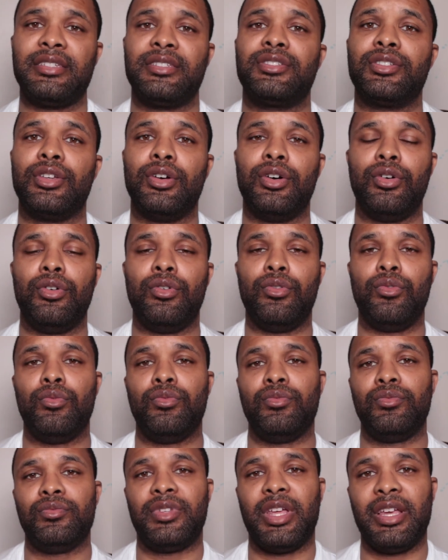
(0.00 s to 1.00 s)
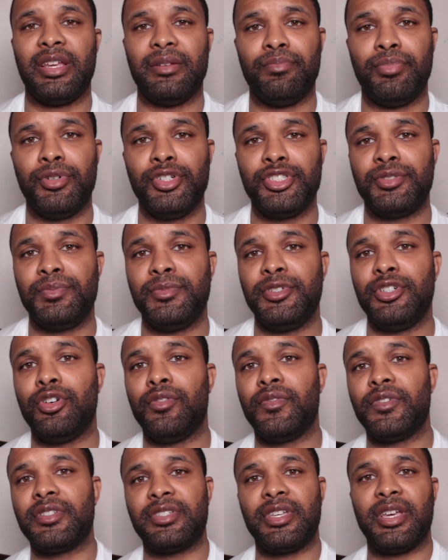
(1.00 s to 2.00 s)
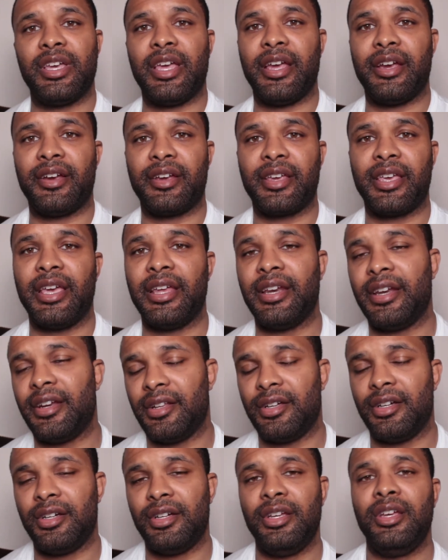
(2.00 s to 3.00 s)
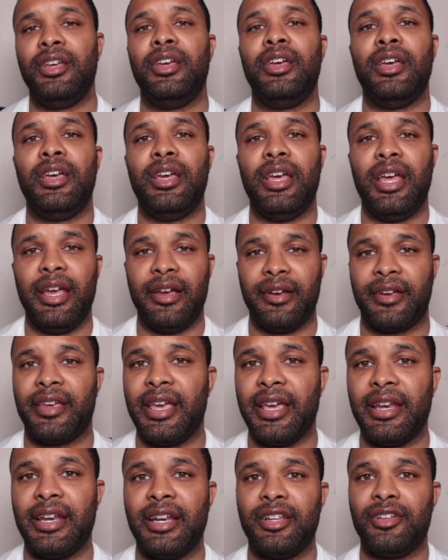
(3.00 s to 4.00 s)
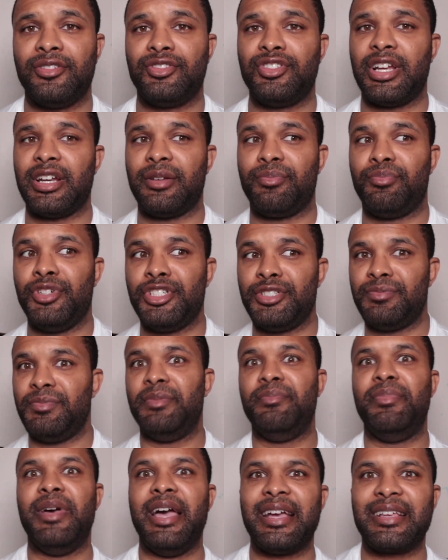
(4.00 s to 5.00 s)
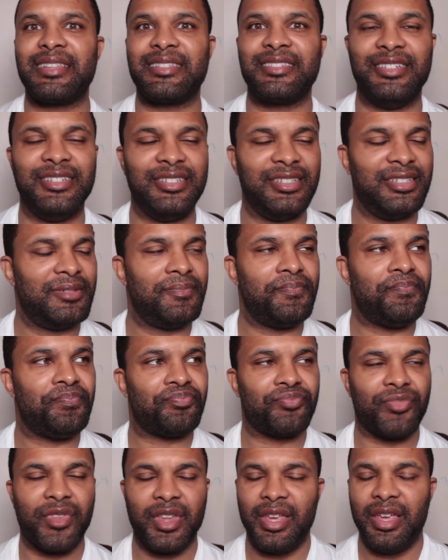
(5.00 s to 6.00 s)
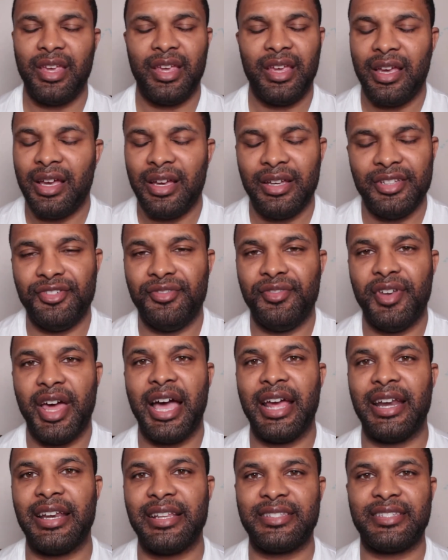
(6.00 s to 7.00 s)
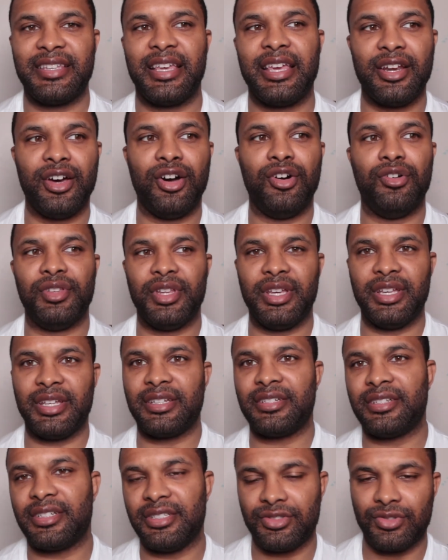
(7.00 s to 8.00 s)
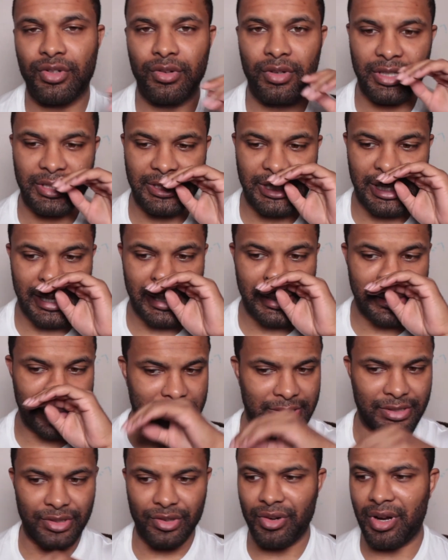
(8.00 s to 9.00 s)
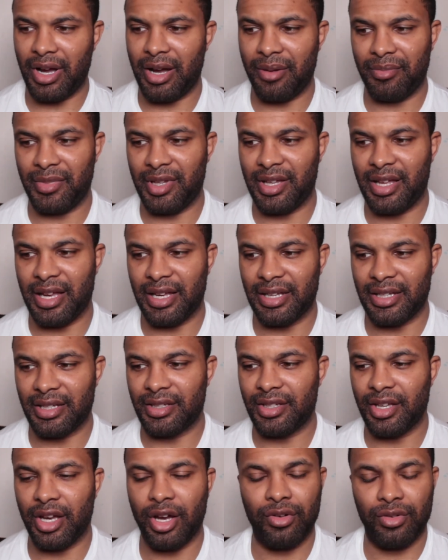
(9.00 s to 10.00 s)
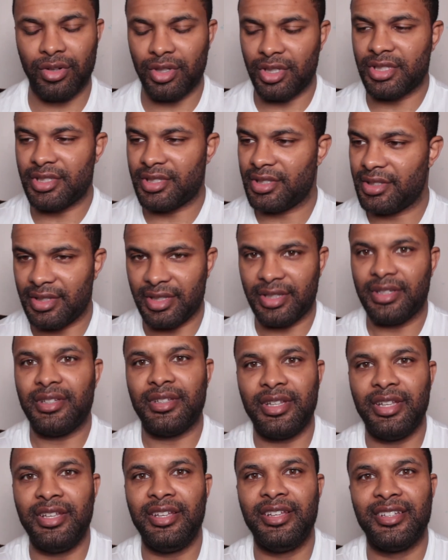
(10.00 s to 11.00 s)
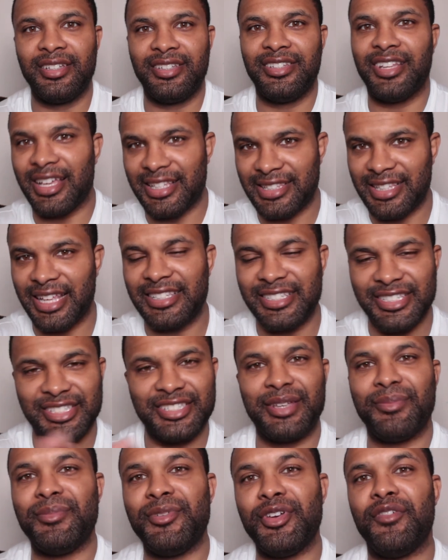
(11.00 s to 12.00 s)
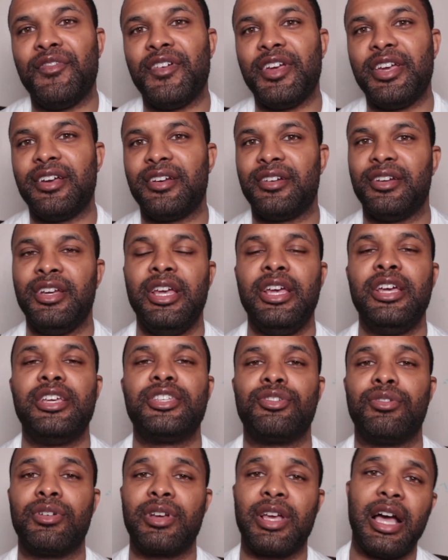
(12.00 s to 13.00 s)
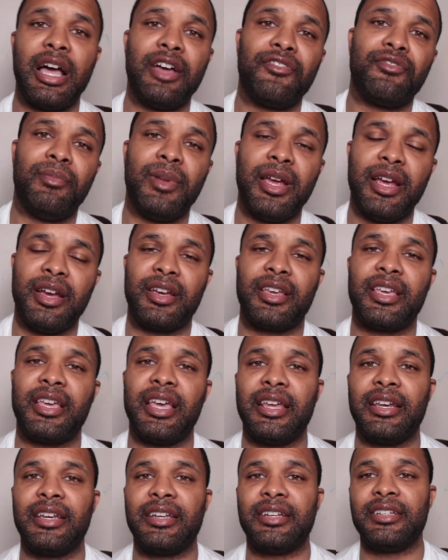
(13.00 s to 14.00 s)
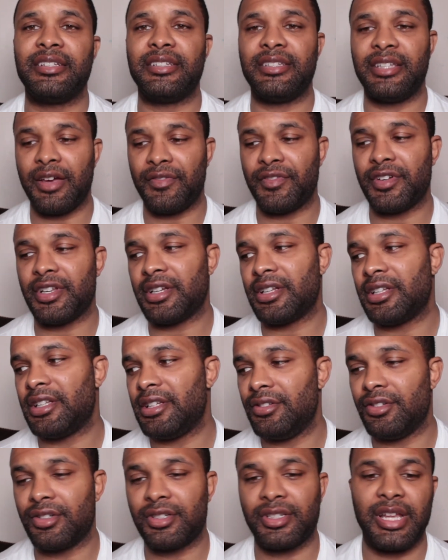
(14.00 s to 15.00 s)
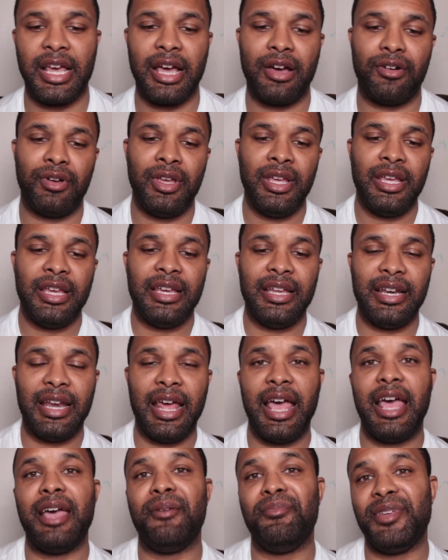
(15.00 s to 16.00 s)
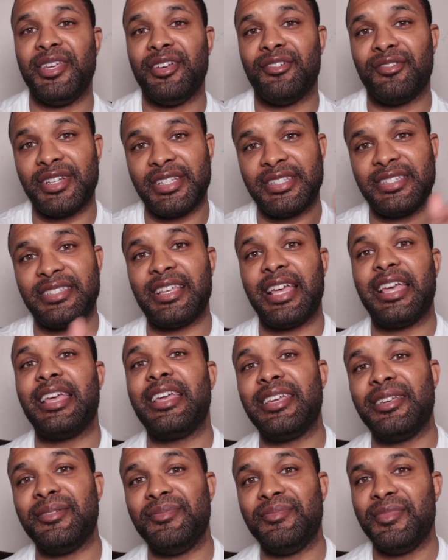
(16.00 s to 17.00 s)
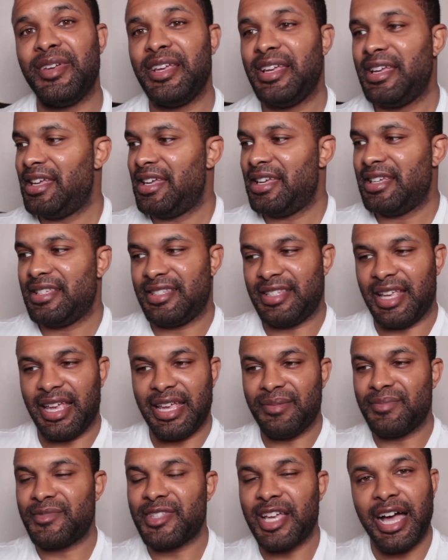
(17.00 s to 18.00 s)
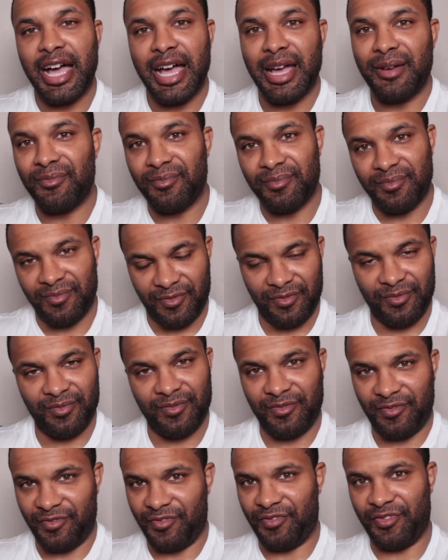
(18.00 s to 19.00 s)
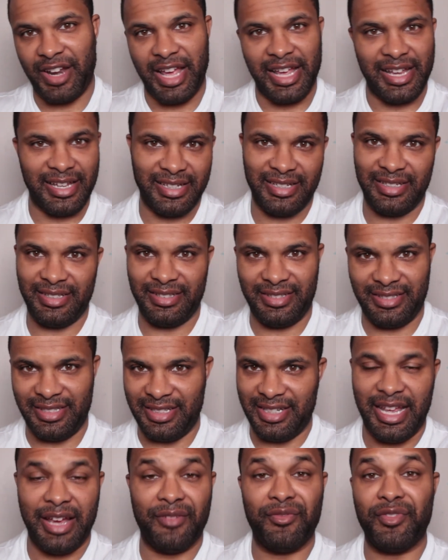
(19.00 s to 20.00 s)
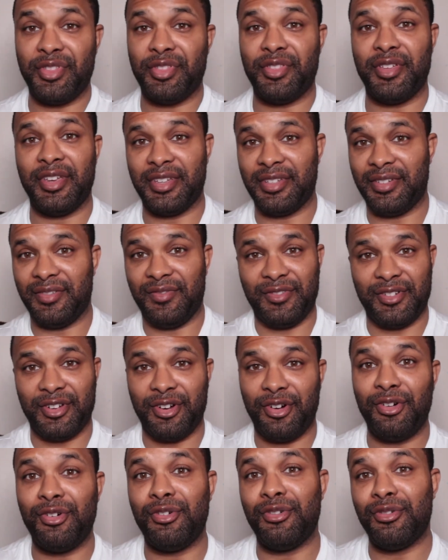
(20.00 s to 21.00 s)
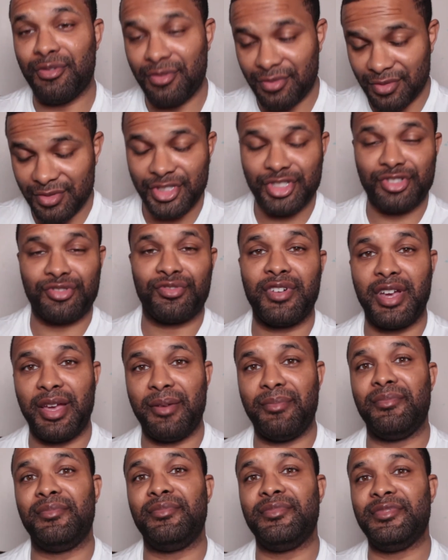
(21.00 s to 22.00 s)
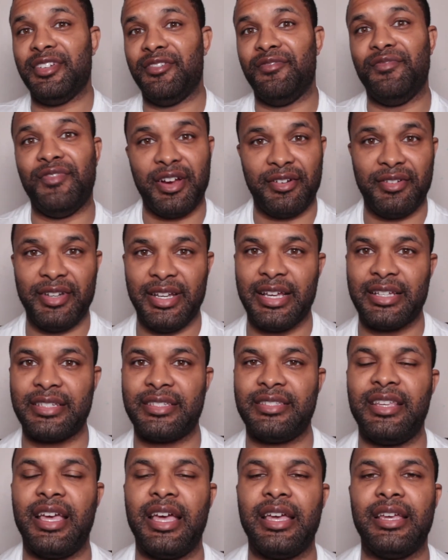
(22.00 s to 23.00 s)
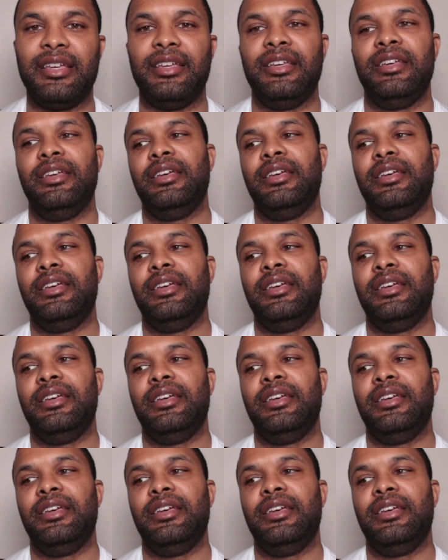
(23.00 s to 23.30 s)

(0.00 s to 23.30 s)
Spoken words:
So, they pushed me over to Air Canada. Air Canada tried to push me back to United saying, oh, they control the tickets. So I'm like, yo, listen, it's like they just sent me over here. So a guy from Air Canada definitely looked out and had me on the same time flight and everything for the whole trip the very next day.